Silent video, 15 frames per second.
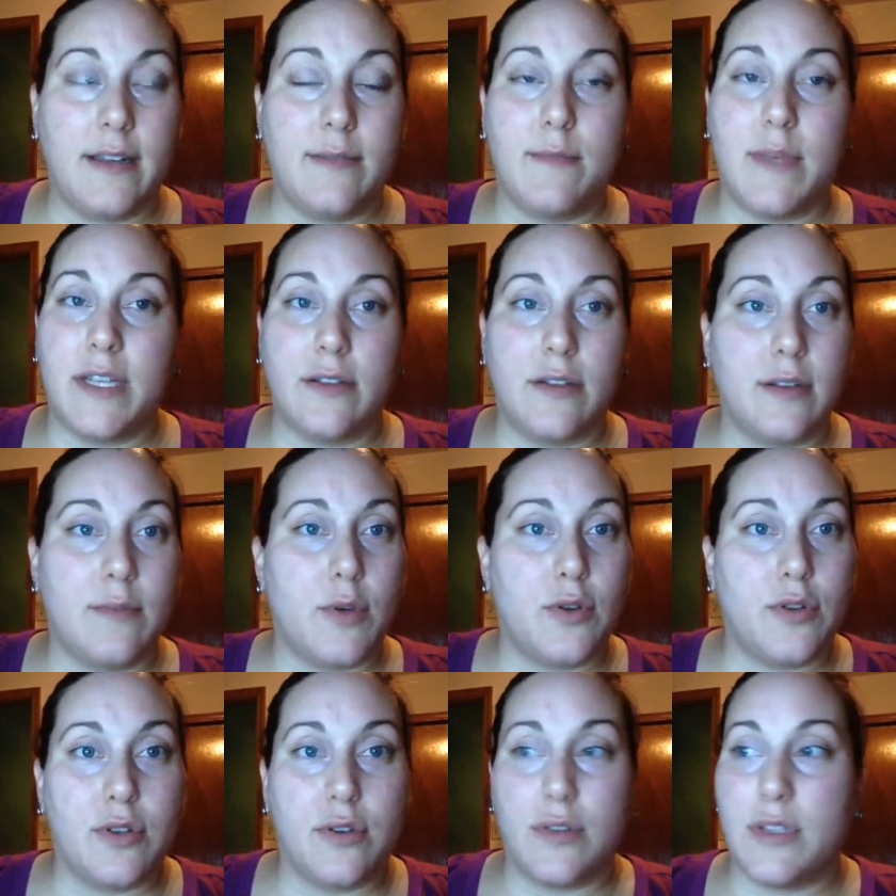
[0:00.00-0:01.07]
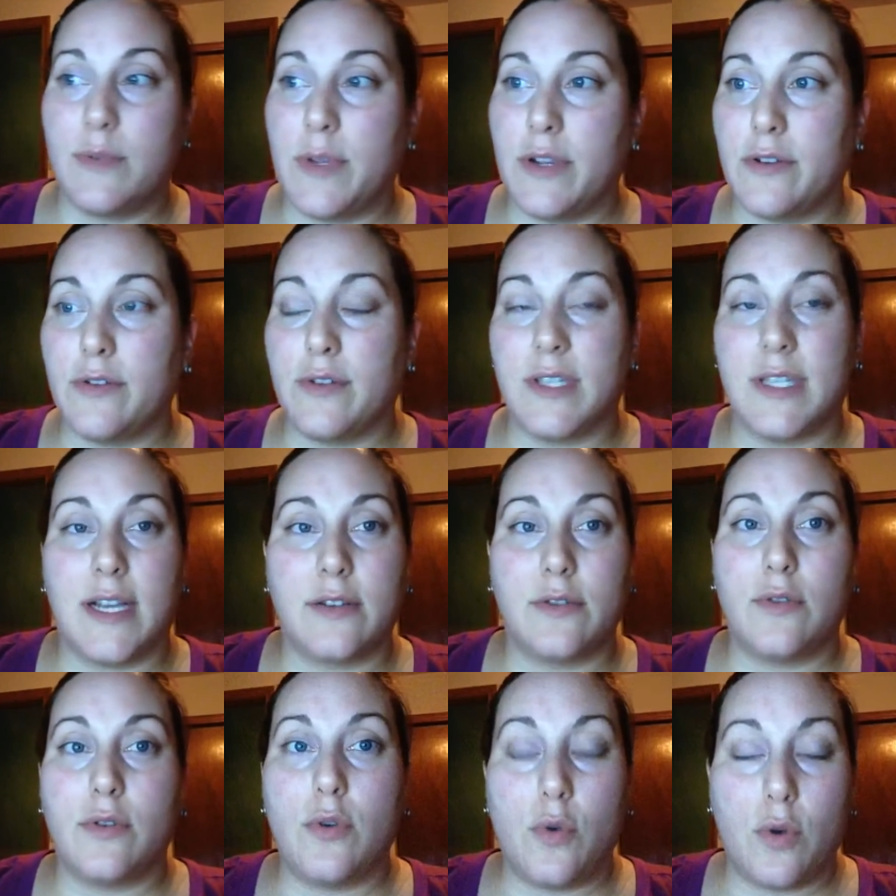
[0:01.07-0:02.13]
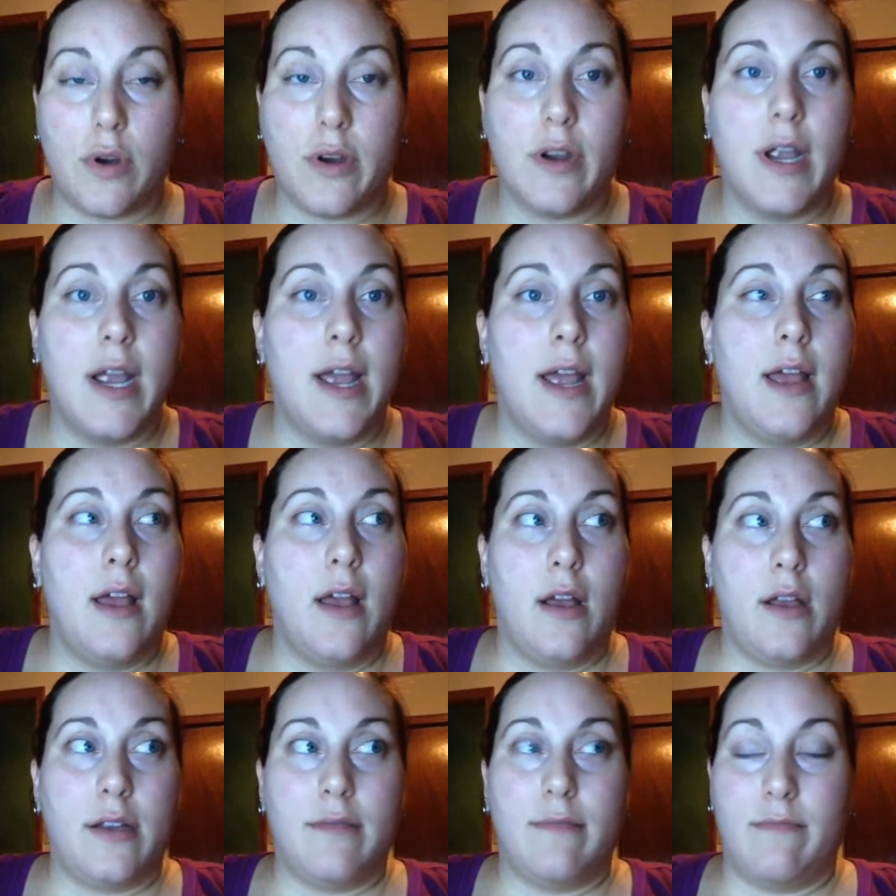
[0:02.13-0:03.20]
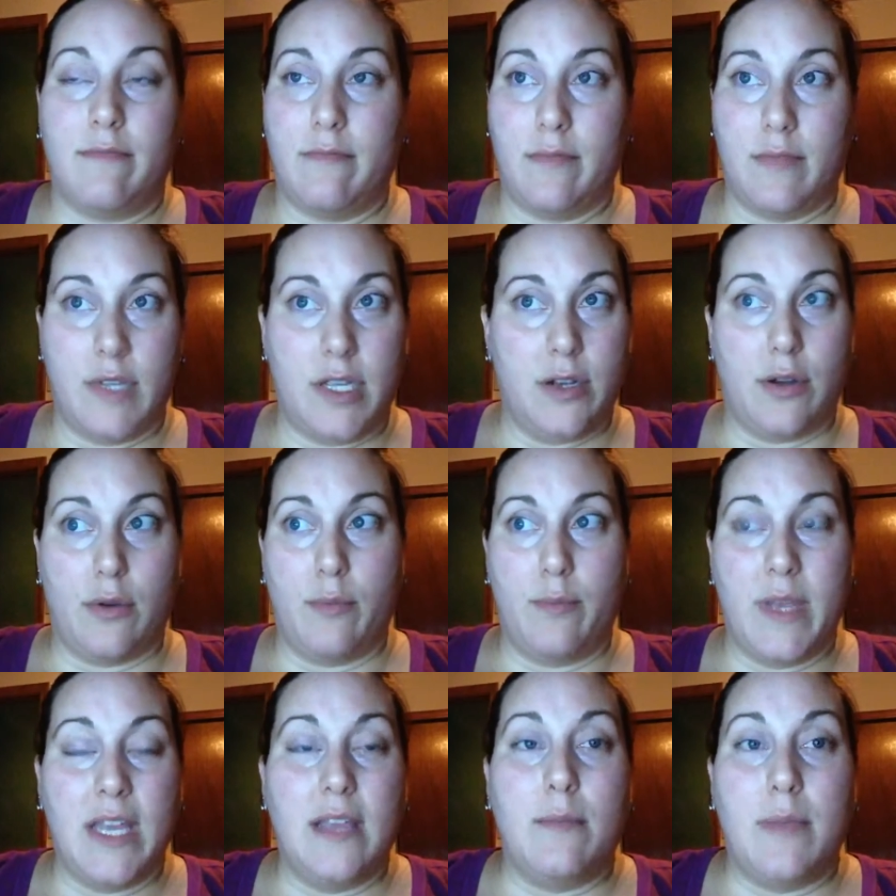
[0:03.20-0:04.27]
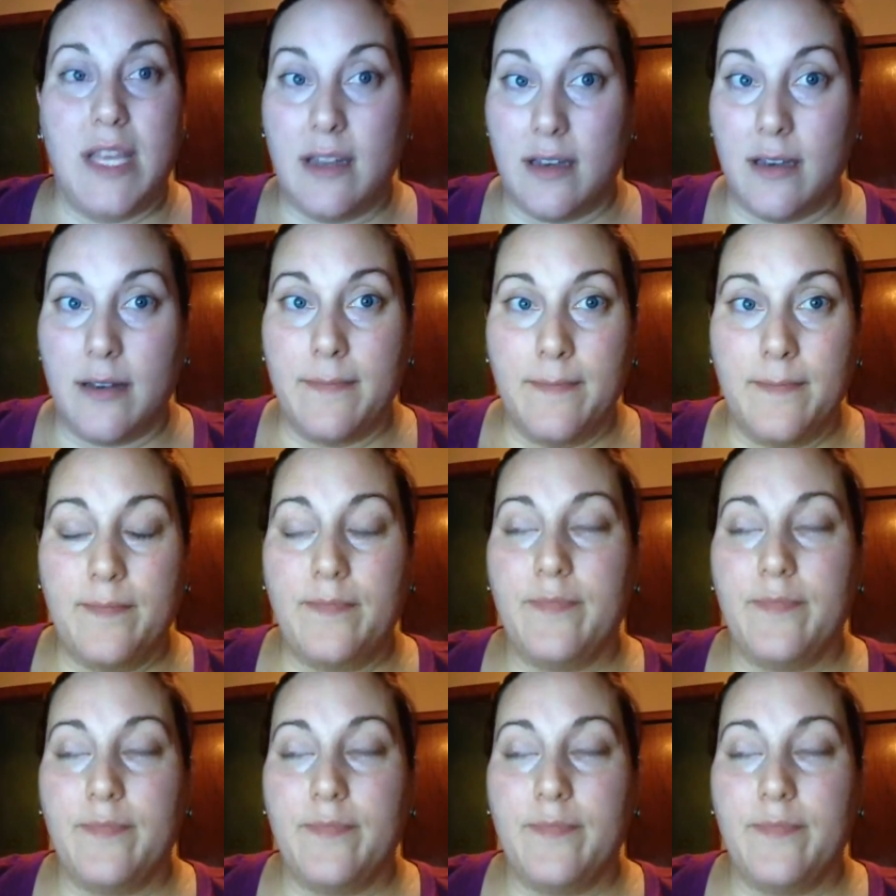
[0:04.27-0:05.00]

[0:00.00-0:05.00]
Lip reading: mental, emotional, spiritual, sexual, or, being beaten,